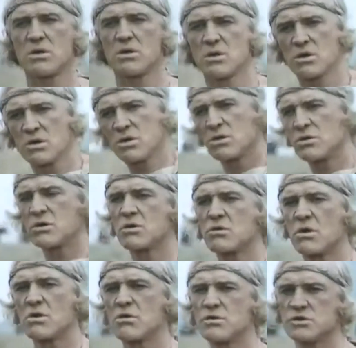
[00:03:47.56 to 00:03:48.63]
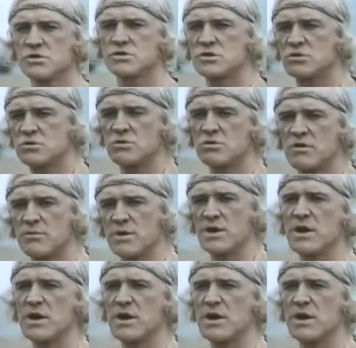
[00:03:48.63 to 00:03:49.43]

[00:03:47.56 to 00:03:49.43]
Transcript: Treaty of 1868.